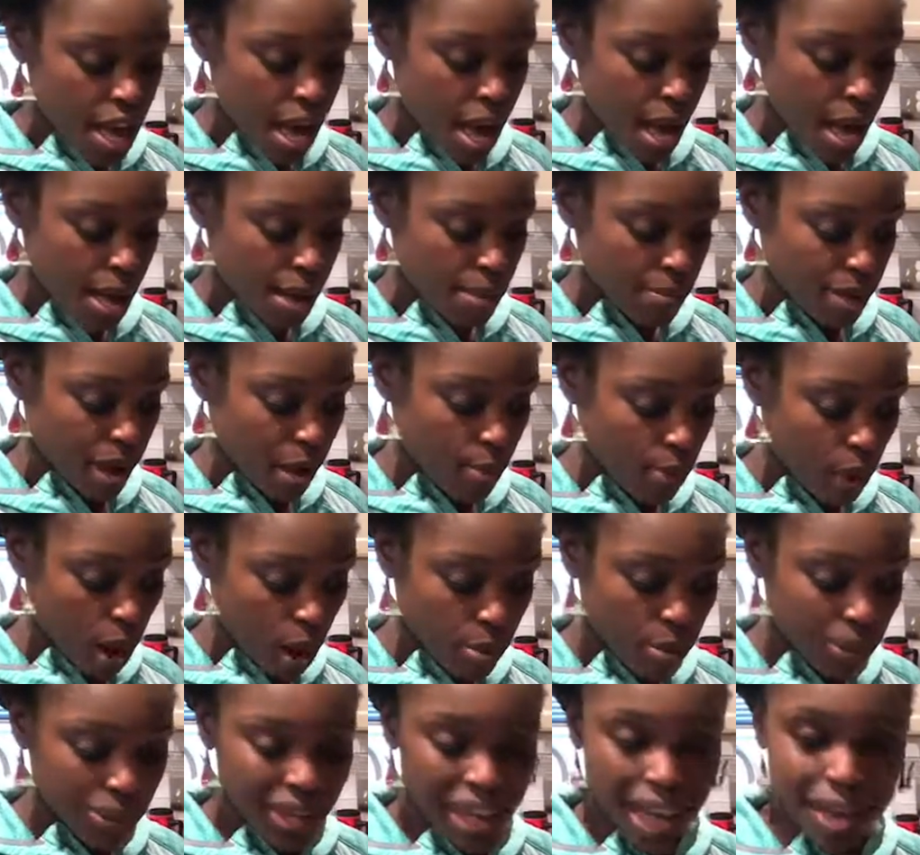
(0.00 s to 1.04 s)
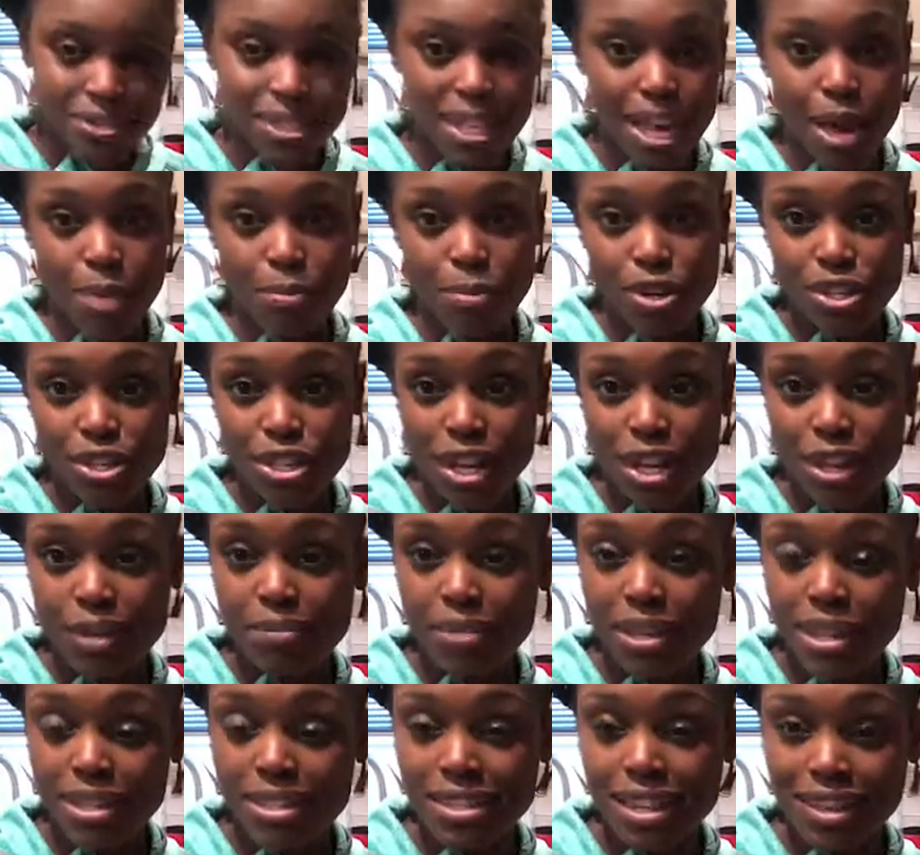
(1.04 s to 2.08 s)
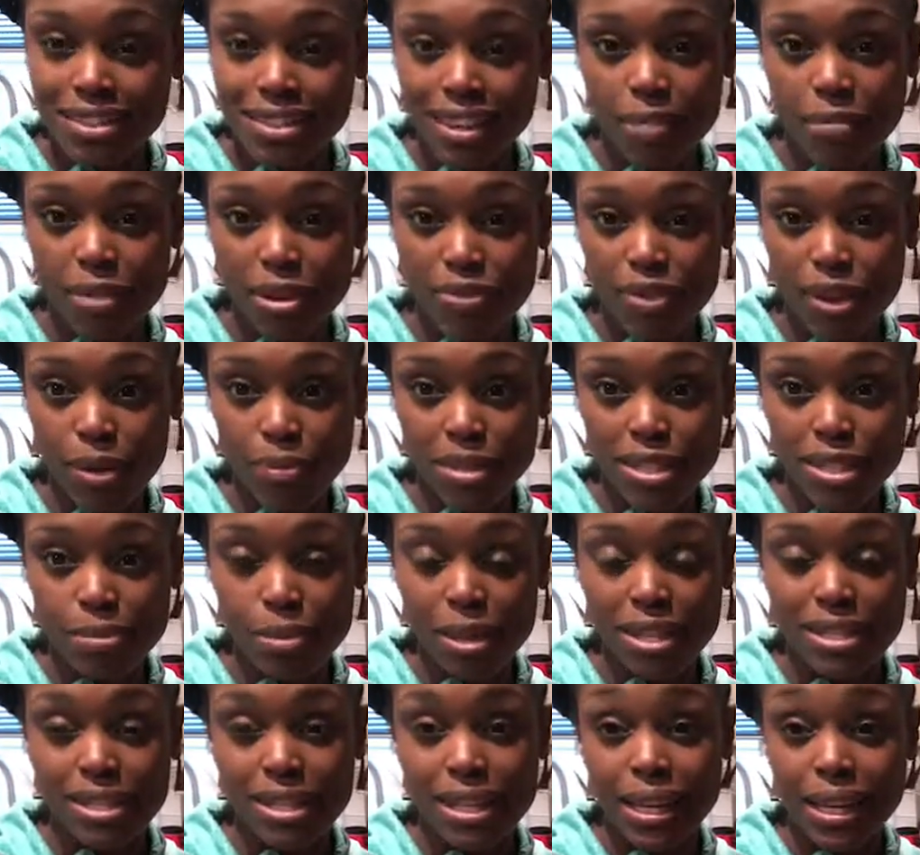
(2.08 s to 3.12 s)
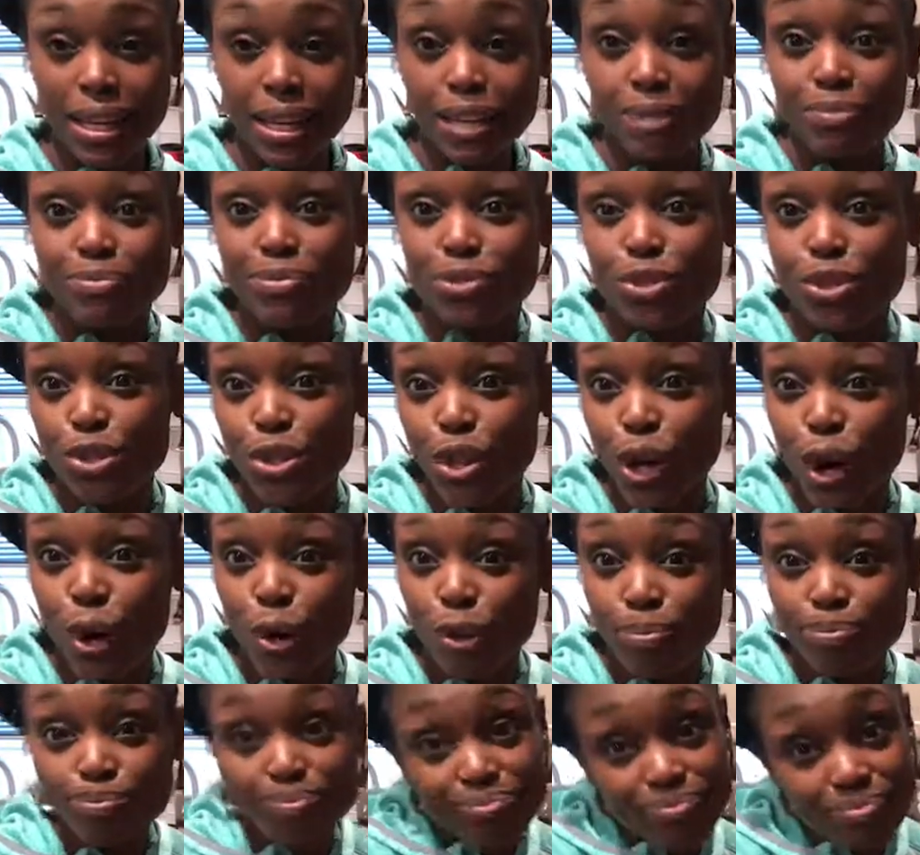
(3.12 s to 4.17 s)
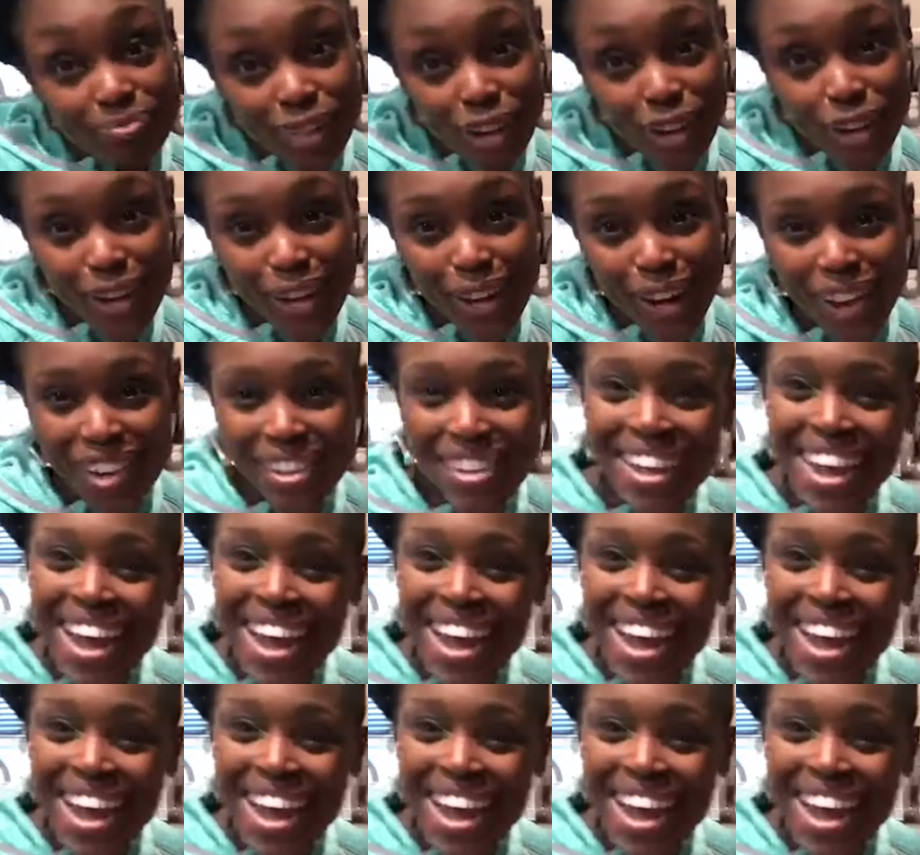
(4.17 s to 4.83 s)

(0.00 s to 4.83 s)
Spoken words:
I'll probably have to add more chicken because I think my family's about to eat it. So there you go.